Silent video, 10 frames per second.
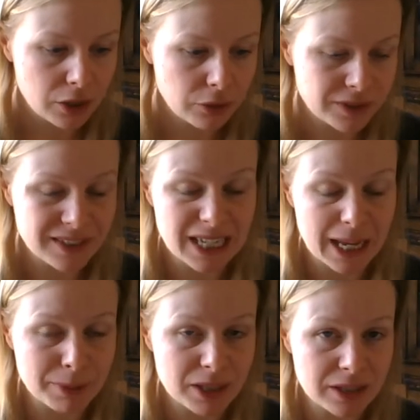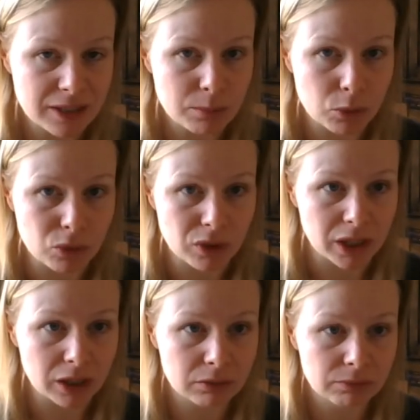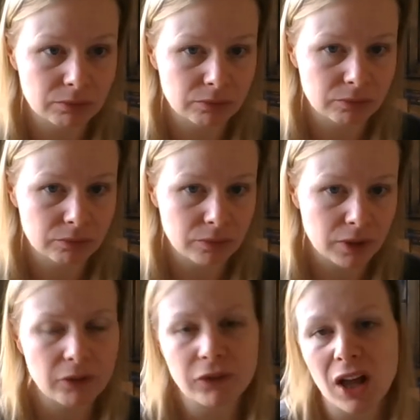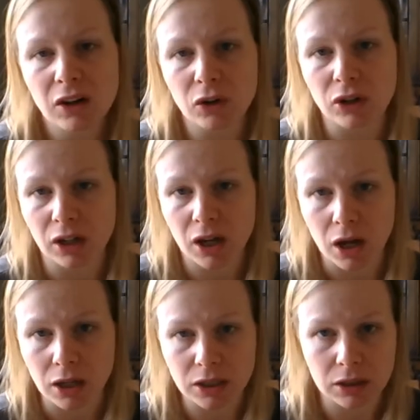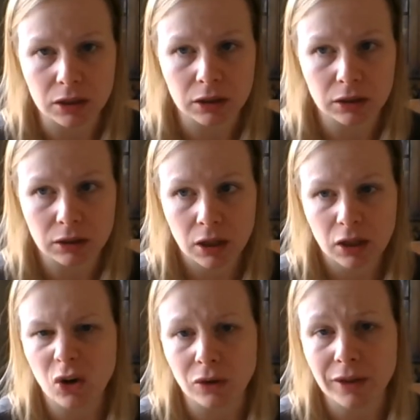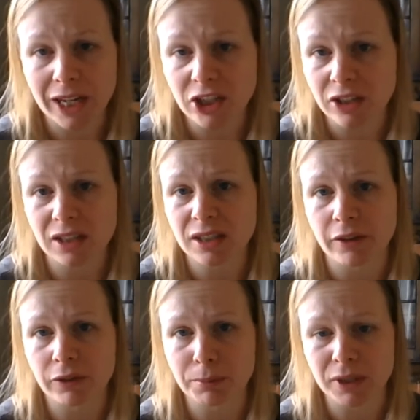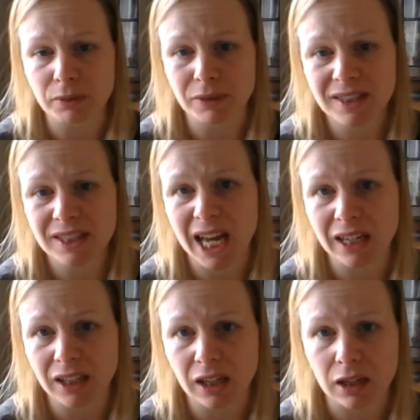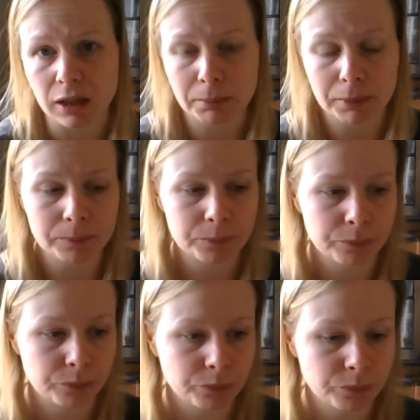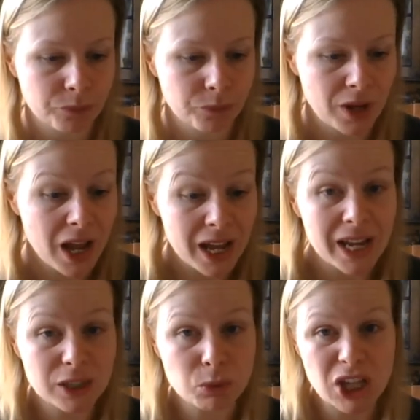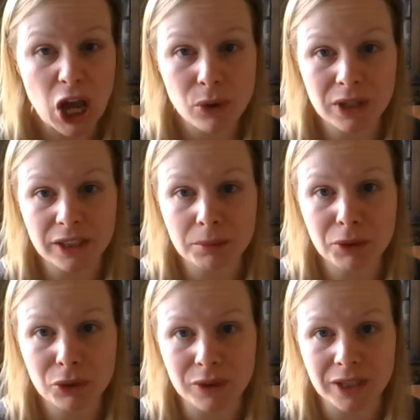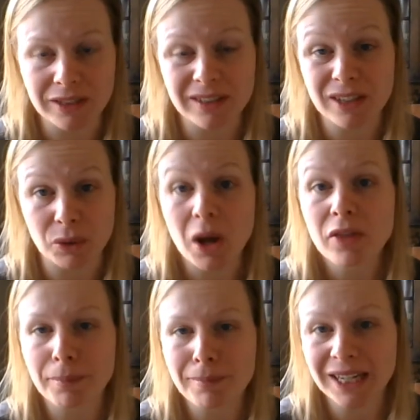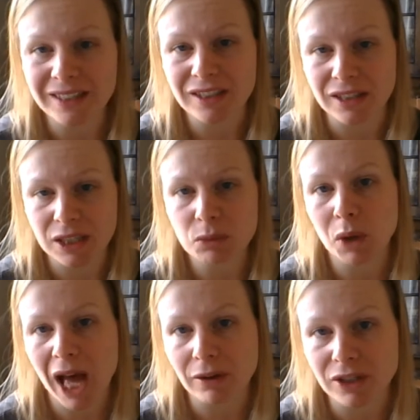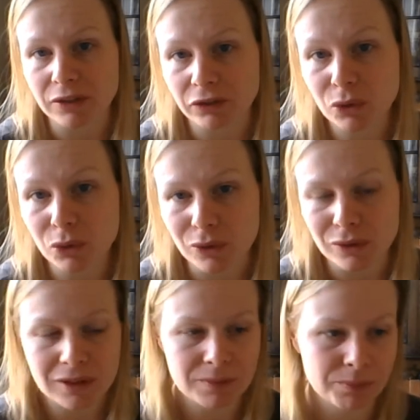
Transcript: overslept this morning, flung on a cardigan and got there just as everybody was standing up. It was Holy Communion, so the militants were out in force.